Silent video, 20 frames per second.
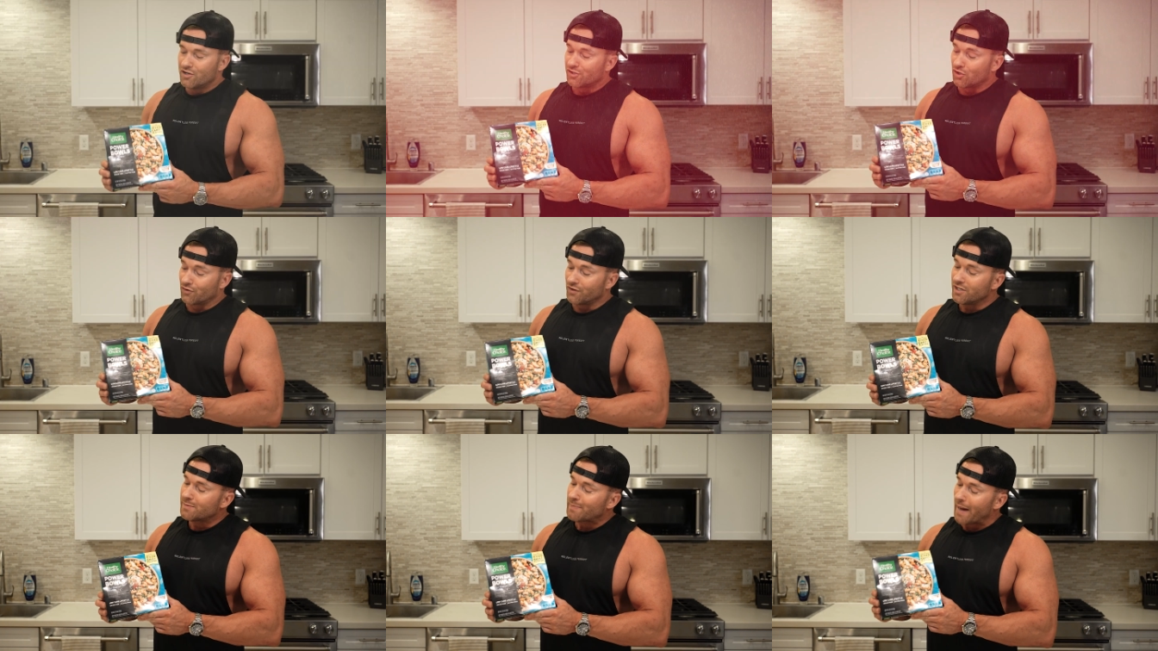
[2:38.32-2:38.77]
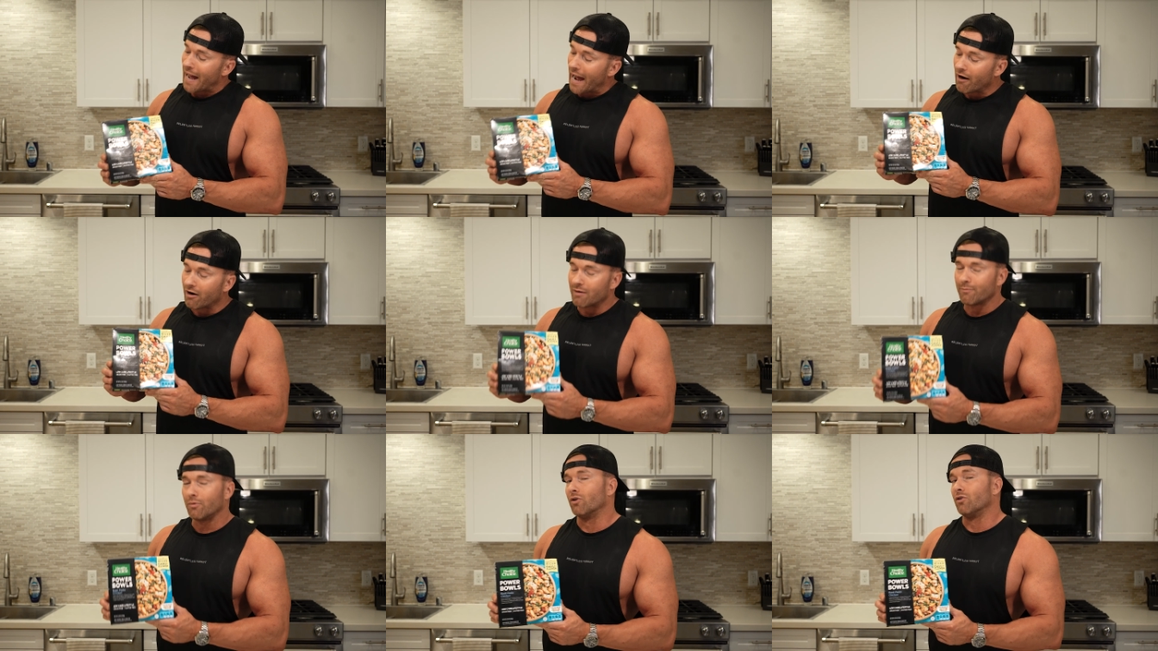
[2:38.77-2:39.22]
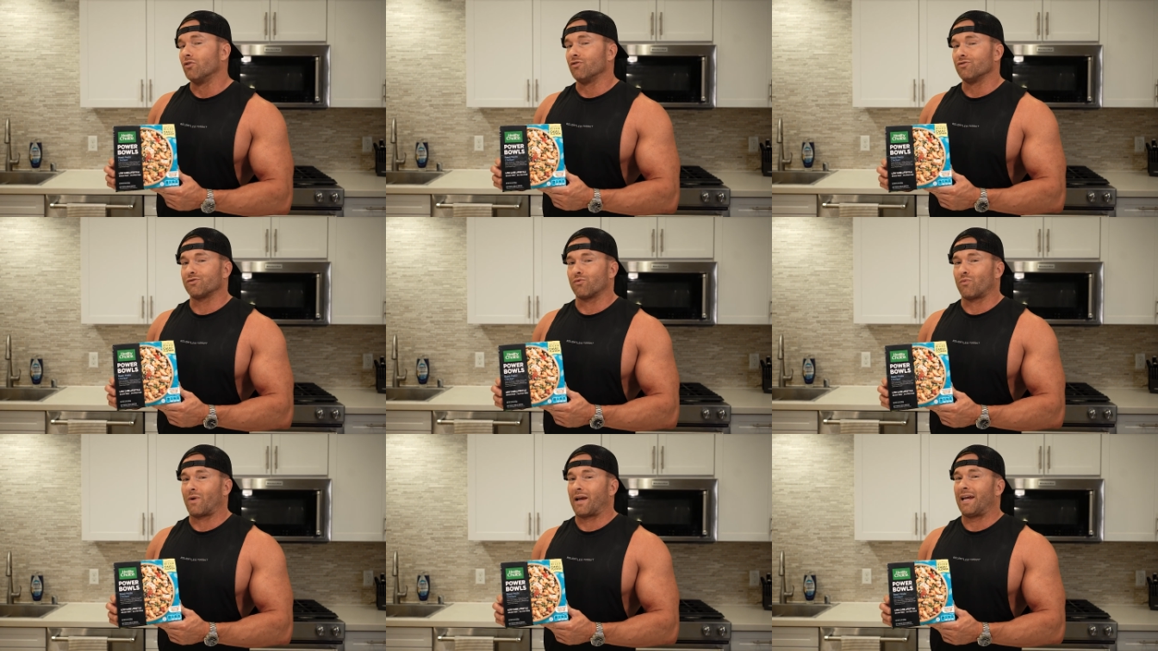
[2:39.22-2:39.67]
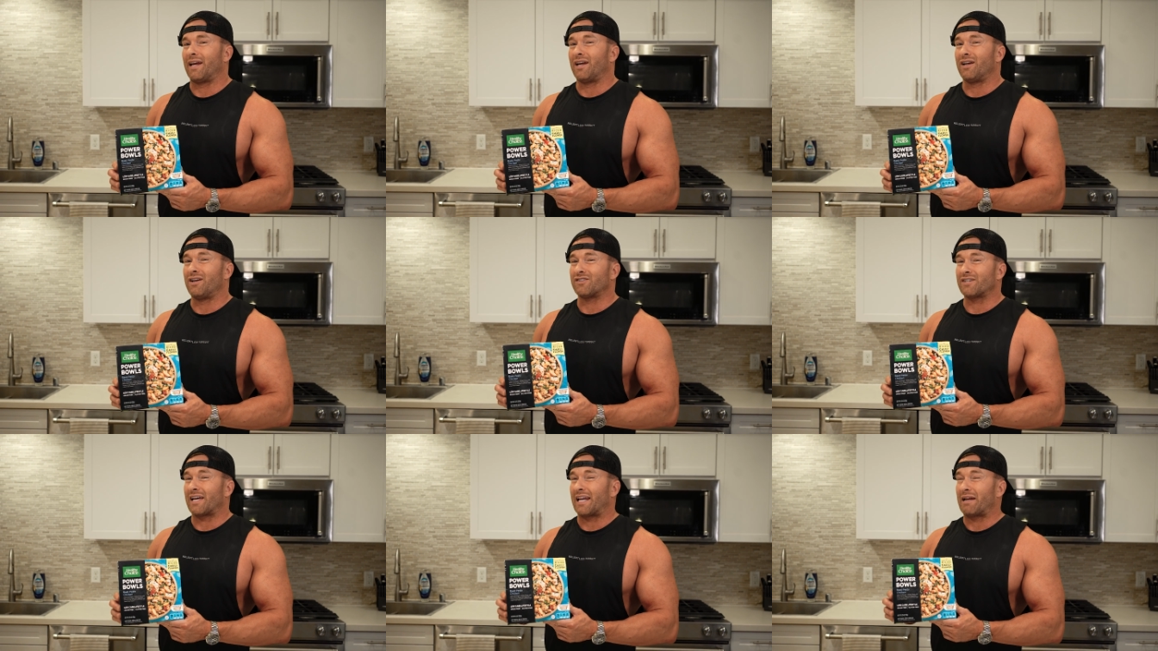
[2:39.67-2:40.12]
So these power bowls
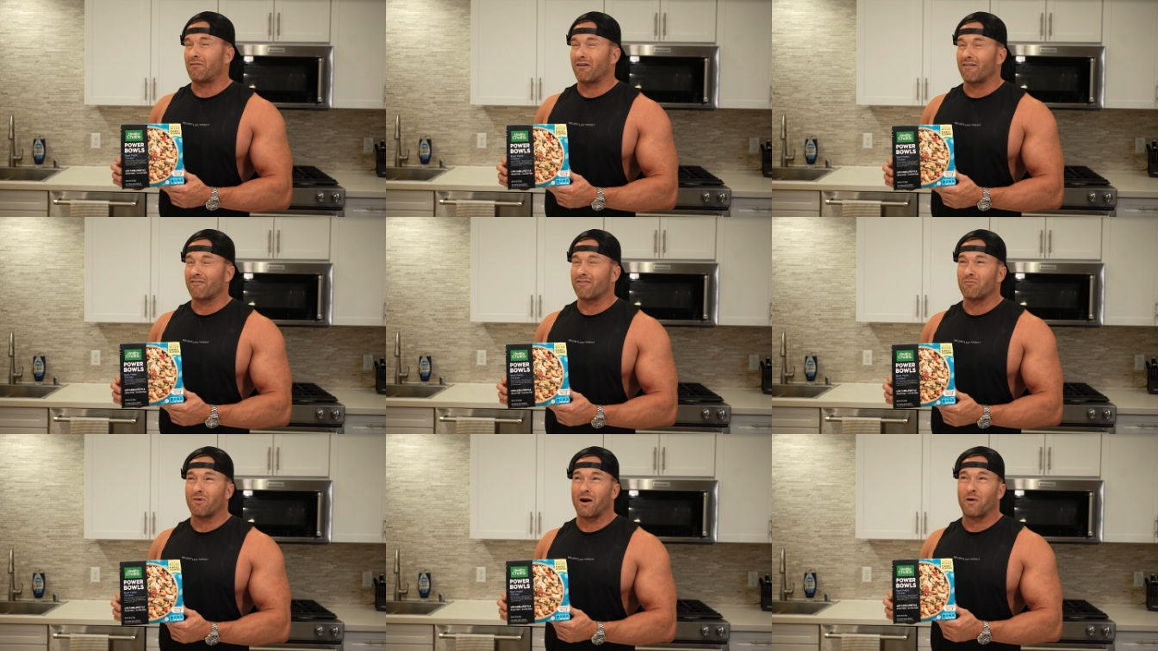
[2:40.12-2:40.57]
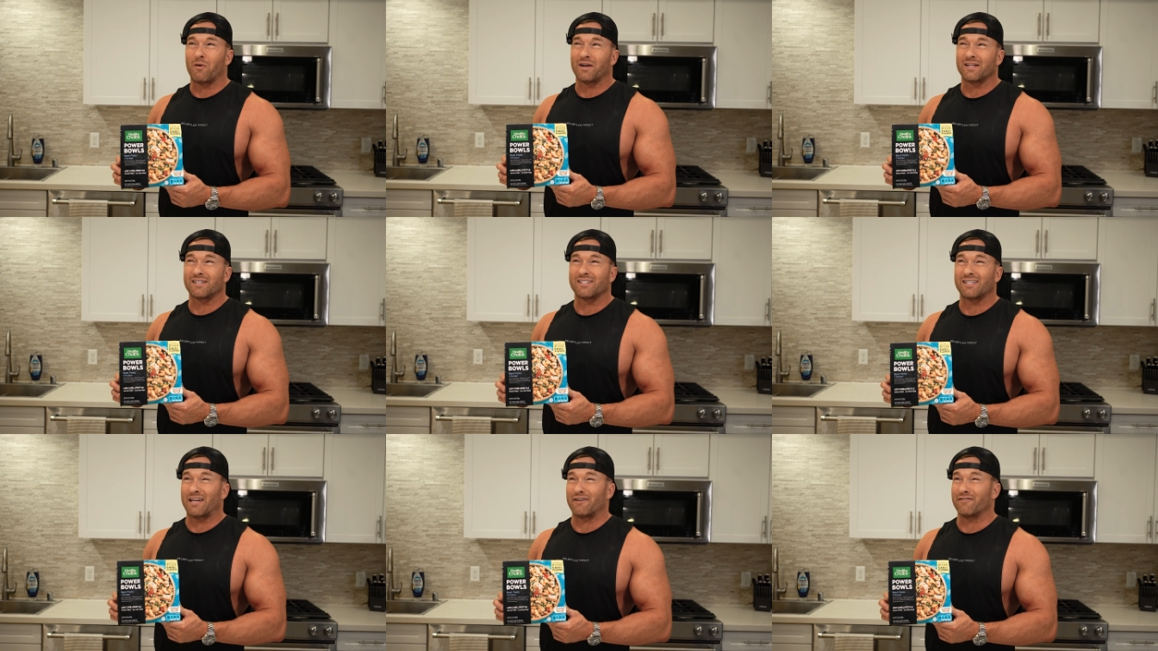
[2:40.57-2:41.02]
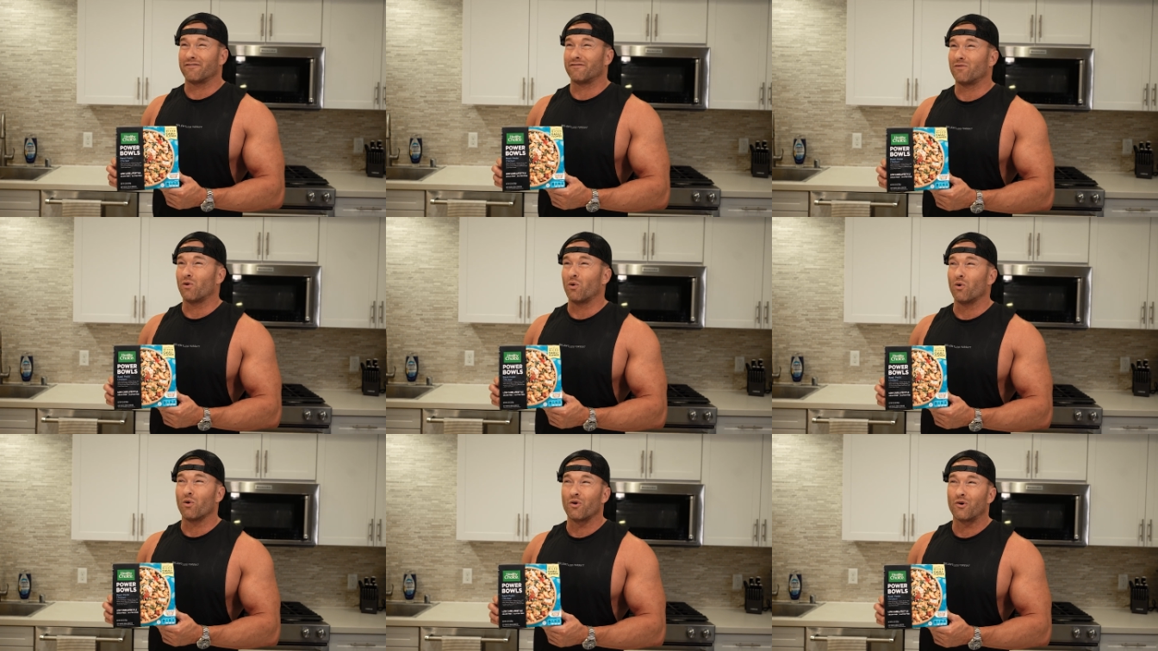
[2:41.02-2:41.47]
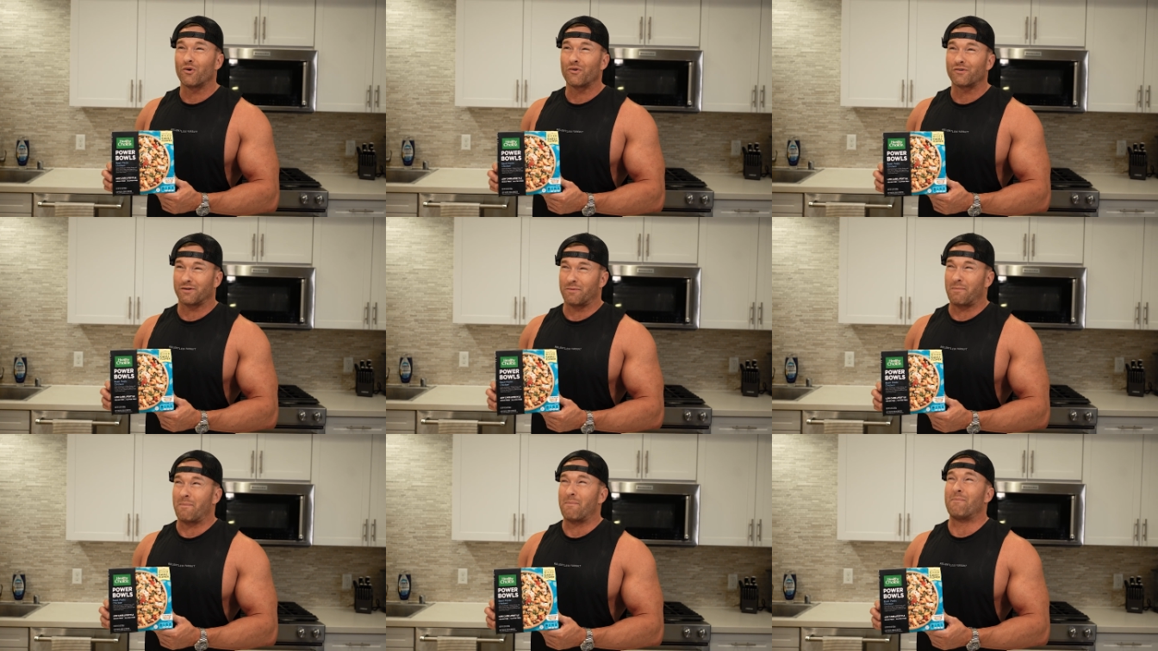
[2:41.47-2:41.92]
range anywhere from, I wanna say, $4
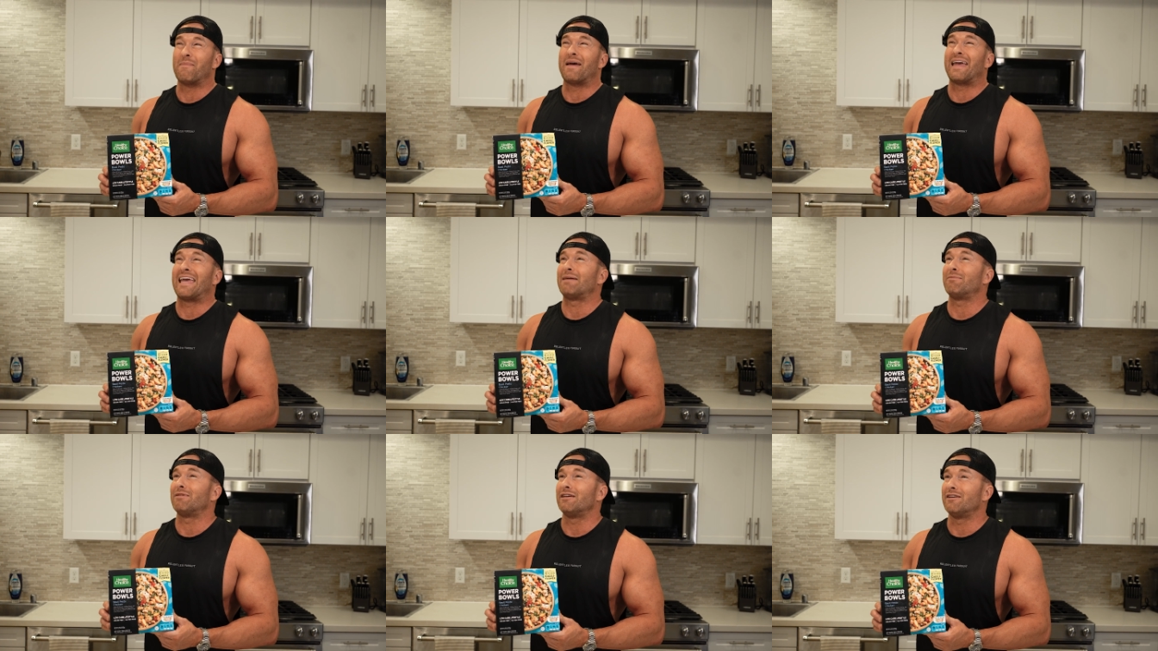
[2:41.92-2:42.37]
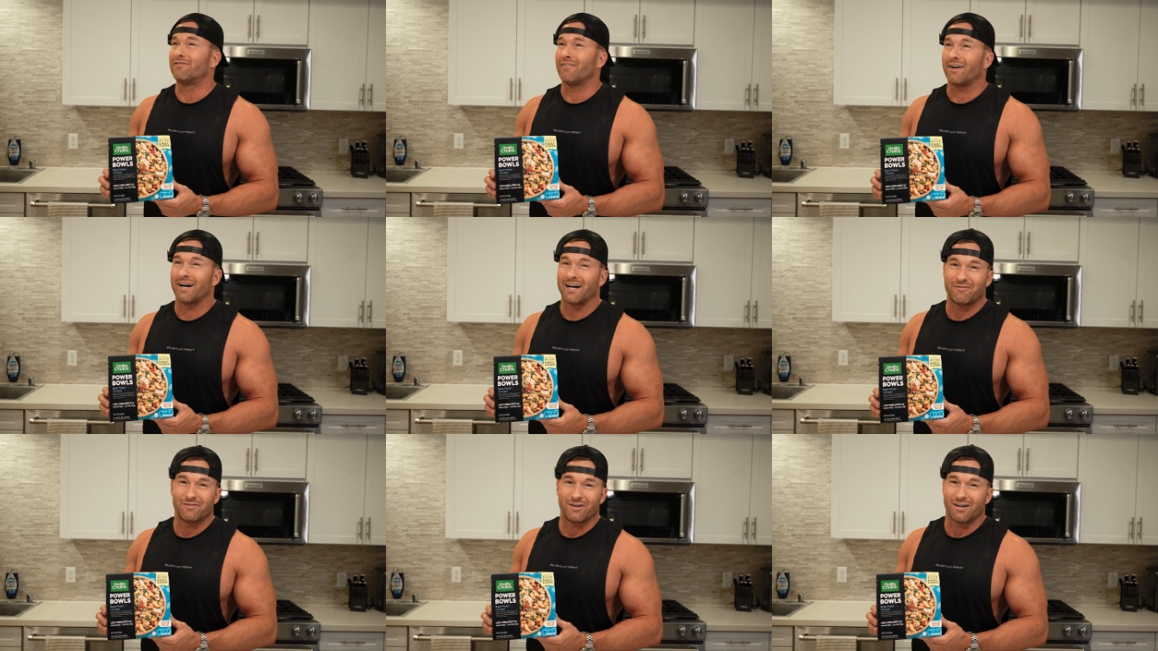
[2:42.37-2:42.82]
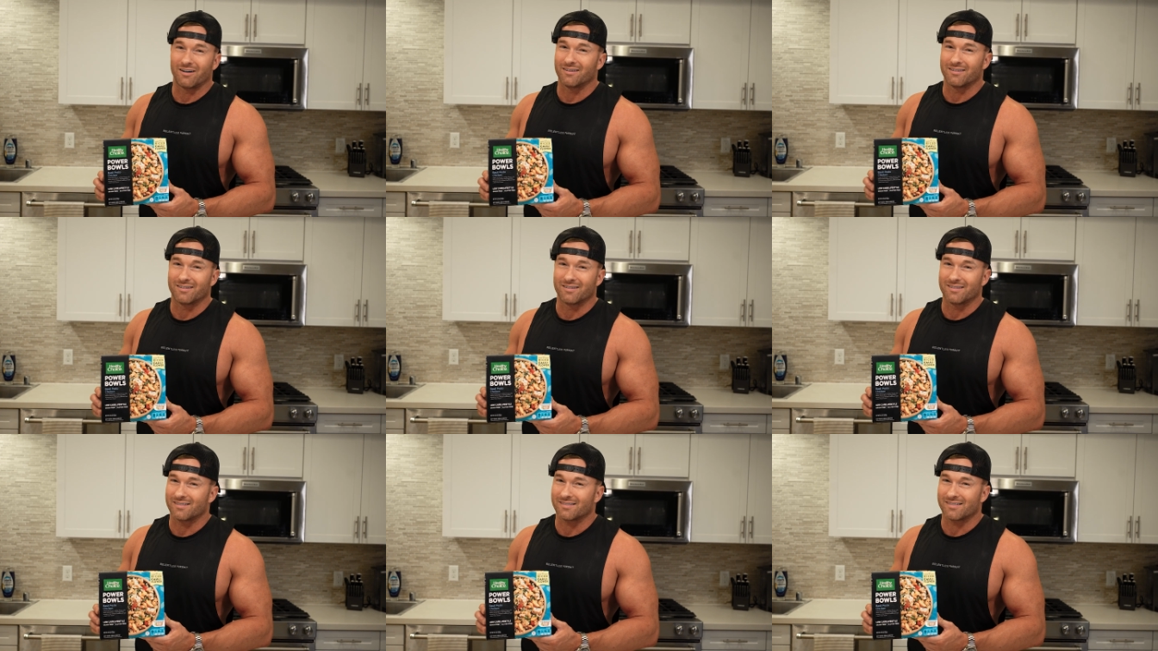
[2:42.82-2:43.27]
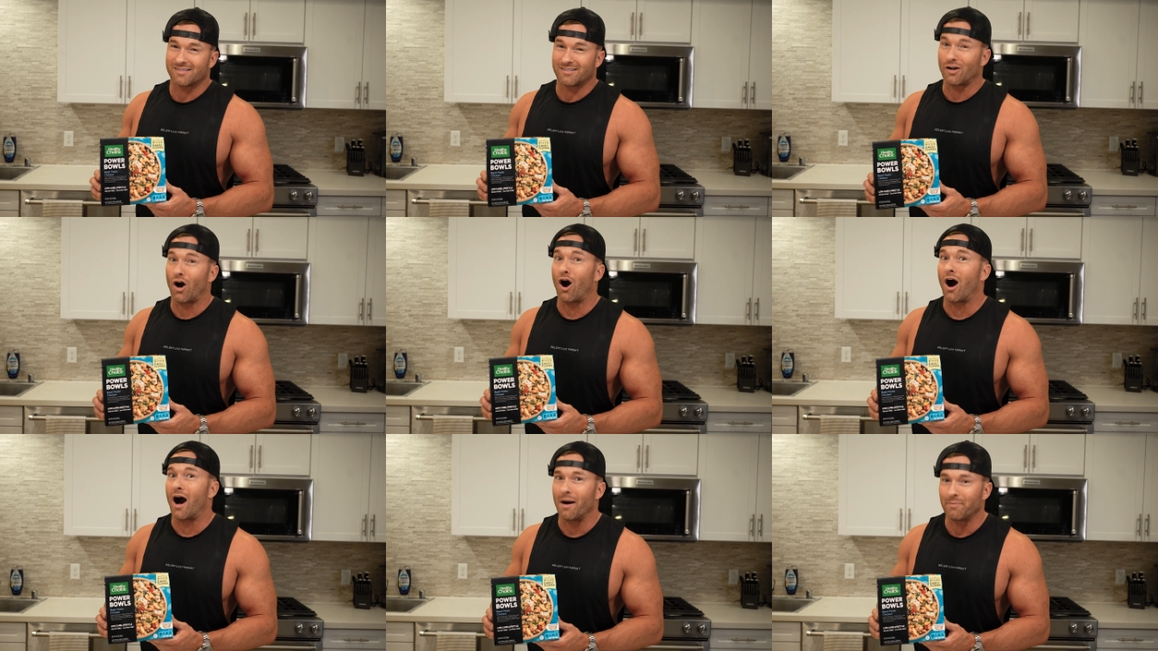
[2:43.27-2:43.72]
to maybe $5
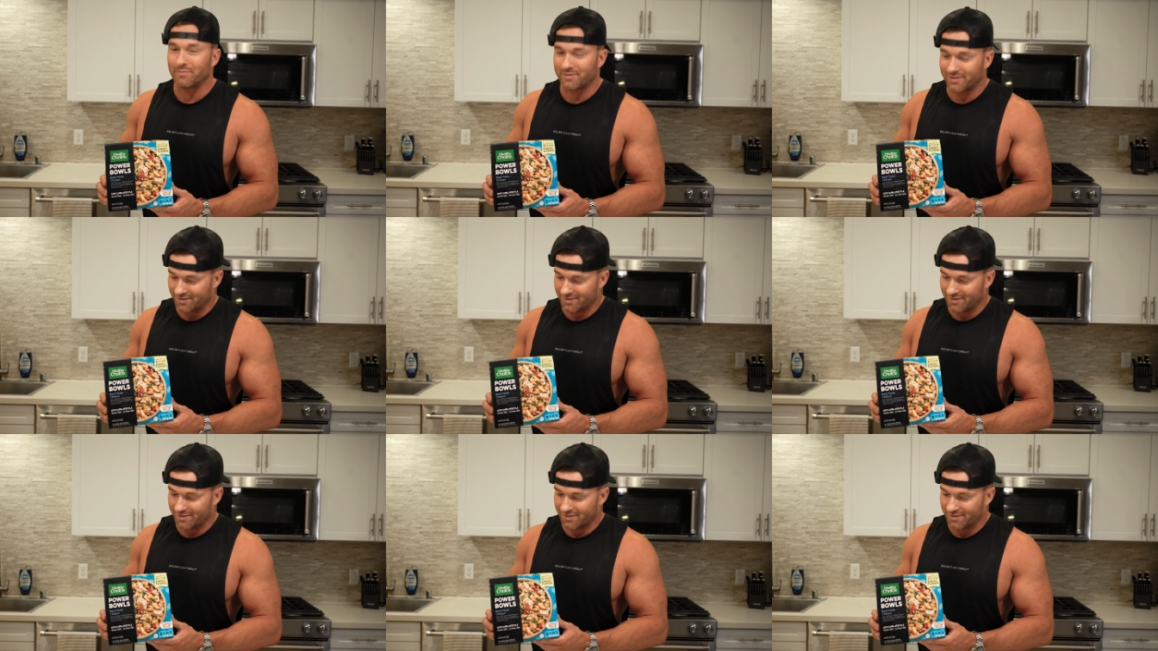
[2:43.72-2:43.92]
tops.